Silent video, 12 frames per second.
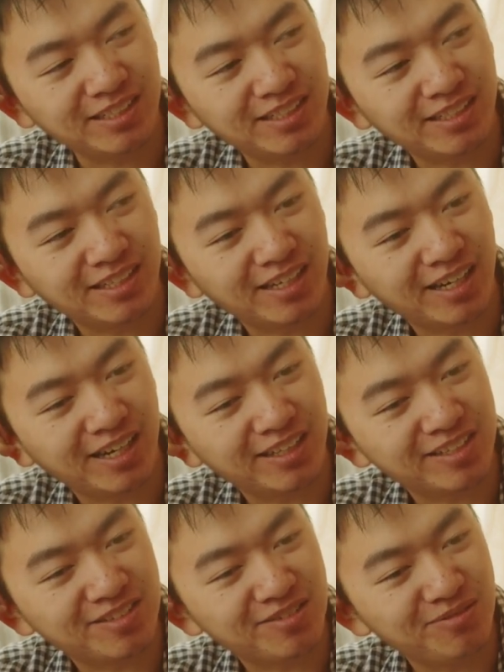yeah,
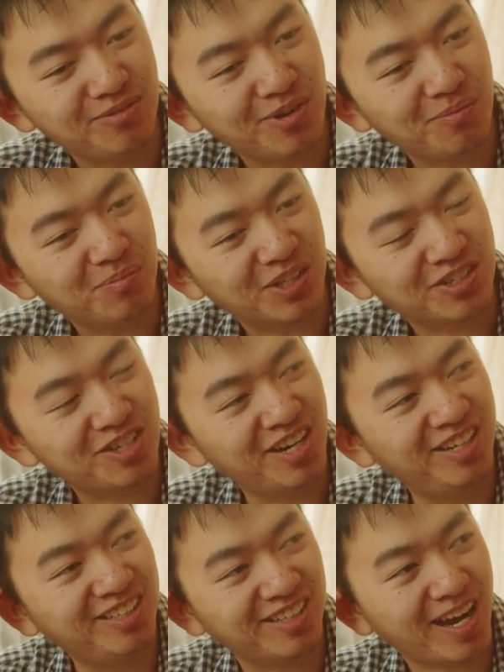there's not much
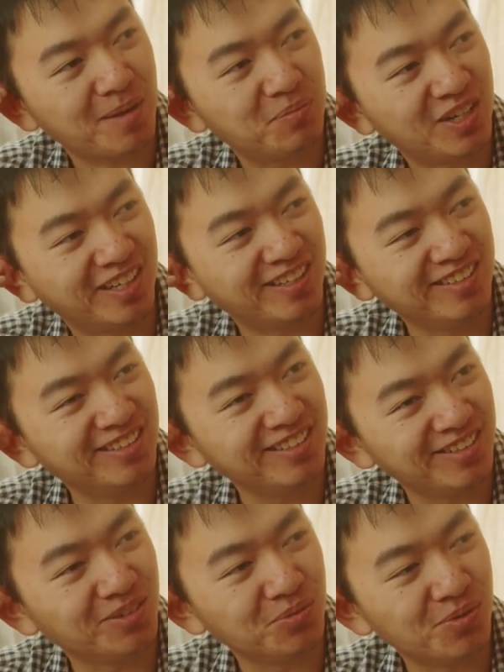happening
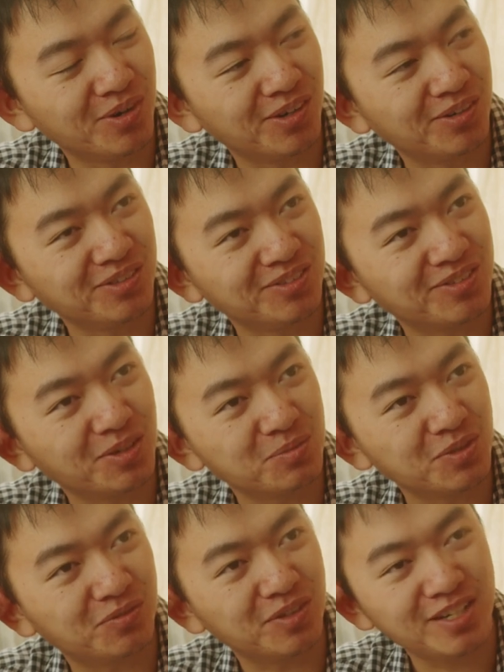in the world in
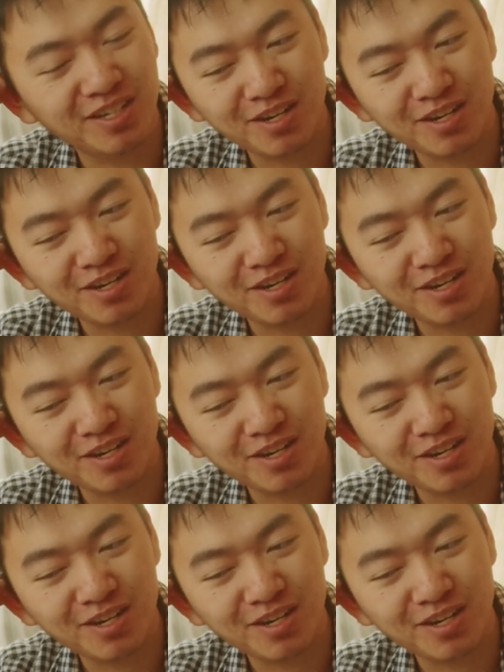terms of,